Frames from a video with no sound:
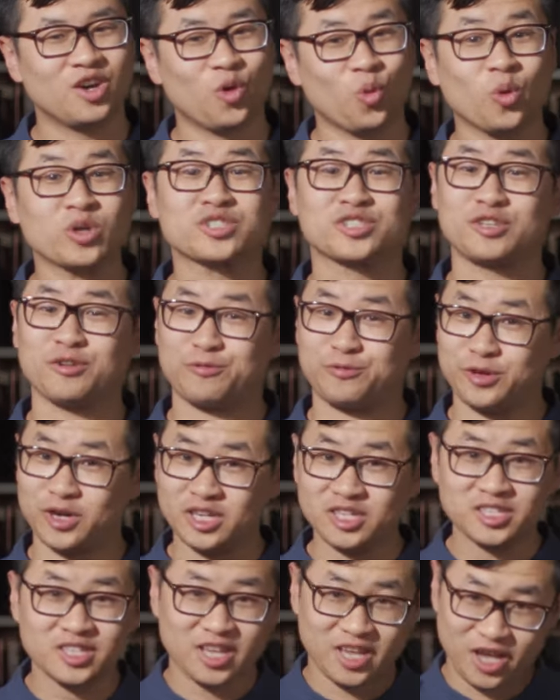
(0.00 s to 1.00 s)
was the
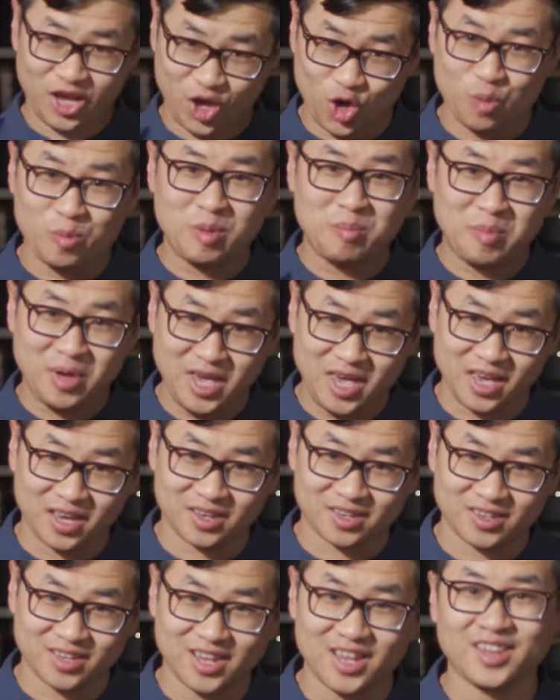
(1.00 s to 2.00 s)
first human being
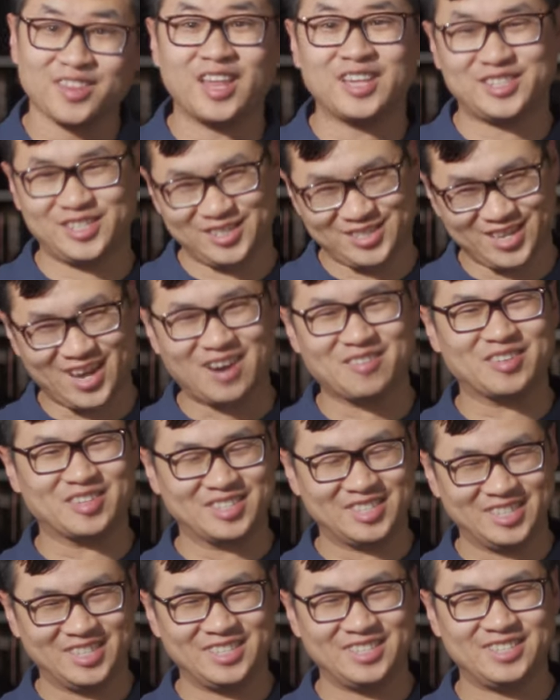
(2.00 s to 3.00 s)
that discovered
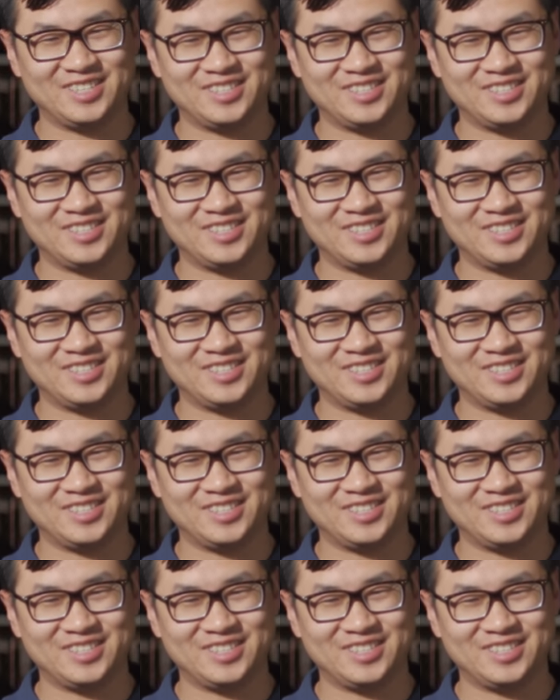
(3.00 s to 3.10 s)
tea.